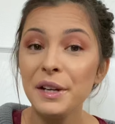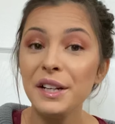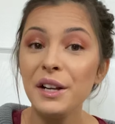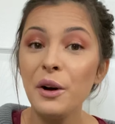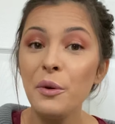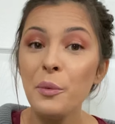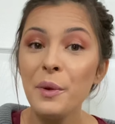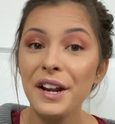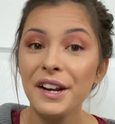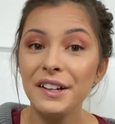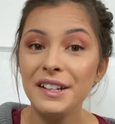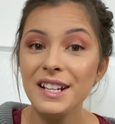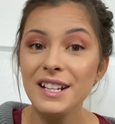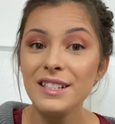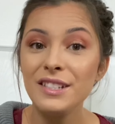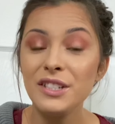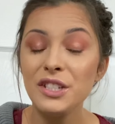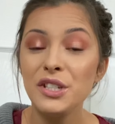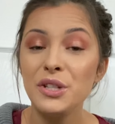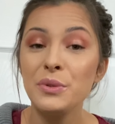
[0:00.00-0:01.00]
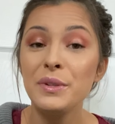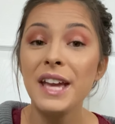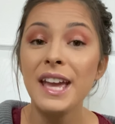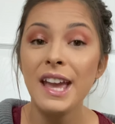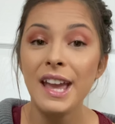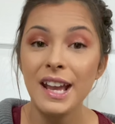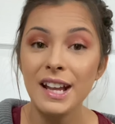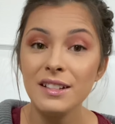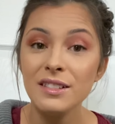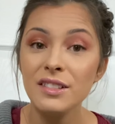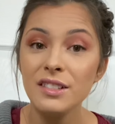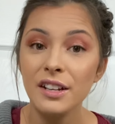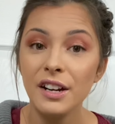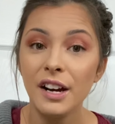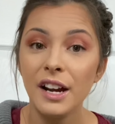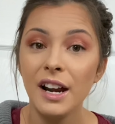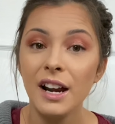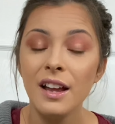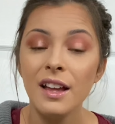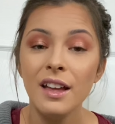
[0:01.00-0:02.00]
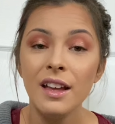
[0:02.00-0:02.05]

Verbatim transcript: awareness to cancer.